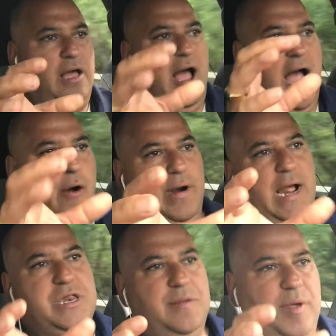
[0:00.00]
I would
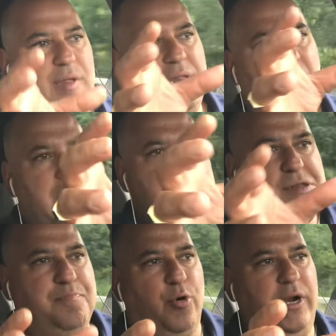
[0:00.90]
actually be
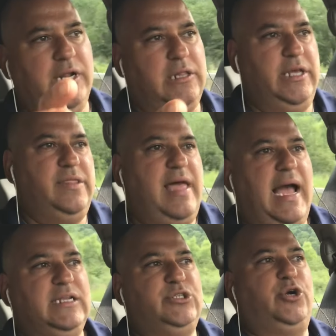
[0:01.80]
sprinkling
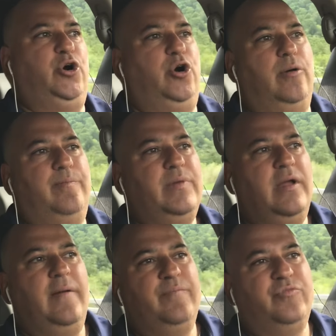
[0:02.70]
that term
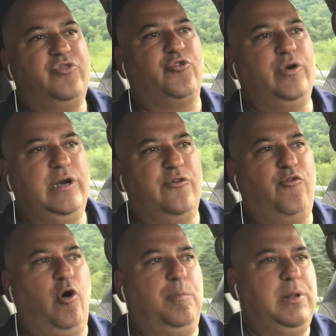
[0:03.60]
3 or
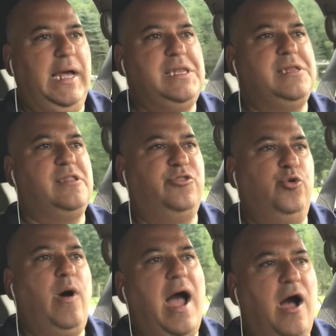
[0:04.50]
4 places
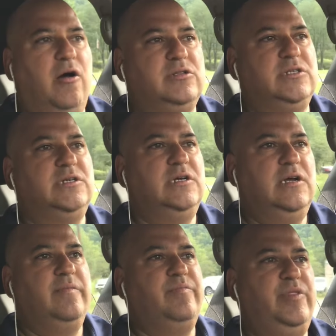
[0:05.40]
throughout
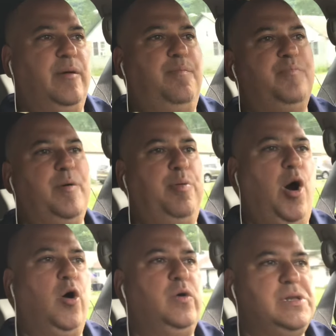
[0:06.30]
the
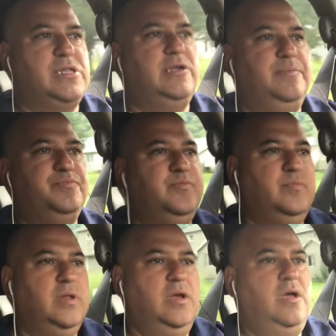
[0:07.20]
post.
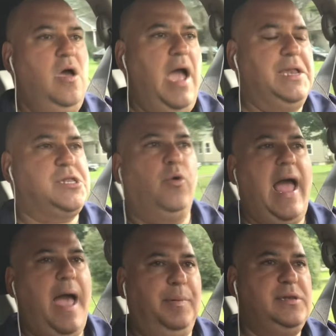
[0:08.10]
And so what
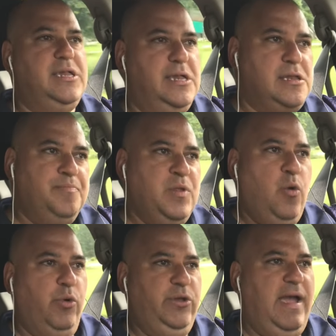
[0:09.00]
happens is
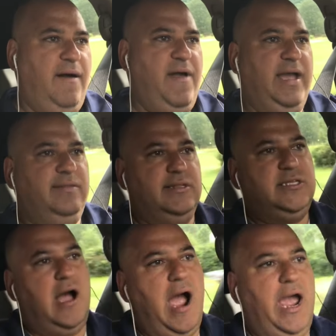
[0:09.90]
when you have that in the
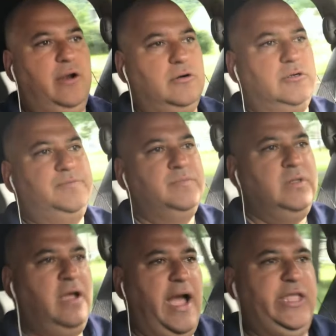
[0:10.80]
title
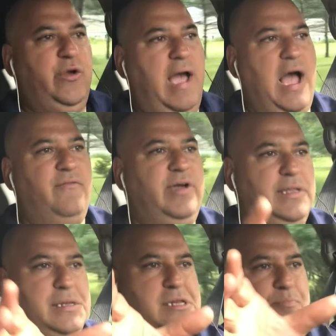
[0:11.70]
and you have
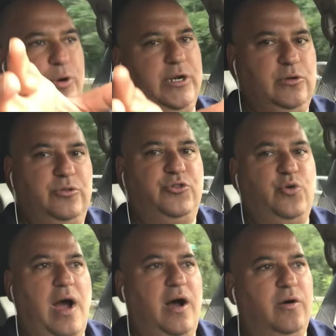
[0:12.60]
it sprinkled
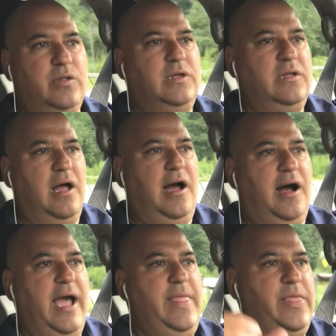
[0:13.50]
throughout,
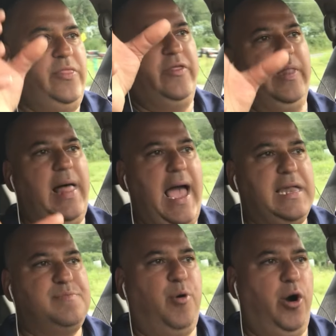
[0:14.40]
and in the
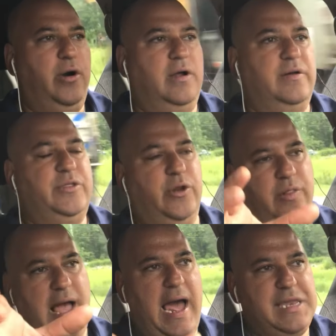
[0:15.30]
last part,
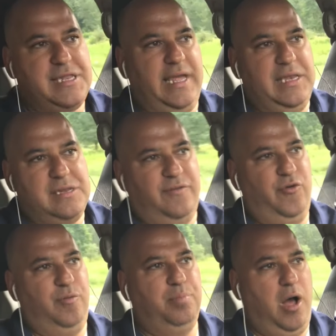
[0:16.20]
last sentence of
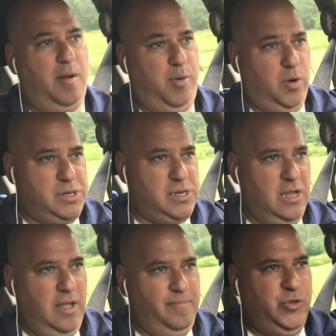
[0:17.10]
your blog post,
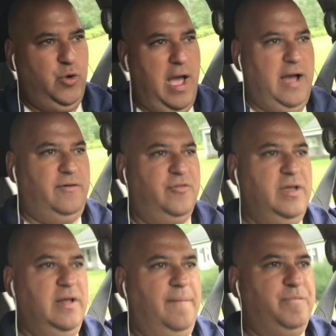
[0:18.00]
you have
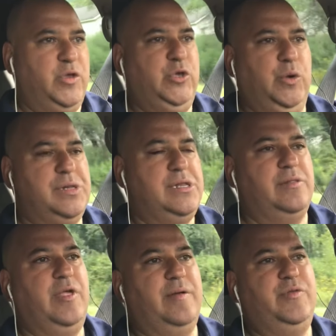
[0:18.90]
the use,
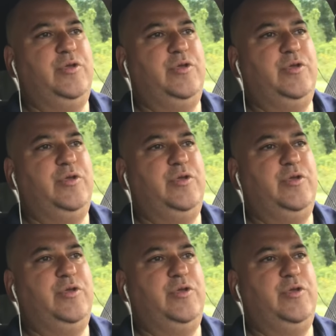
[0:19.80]
the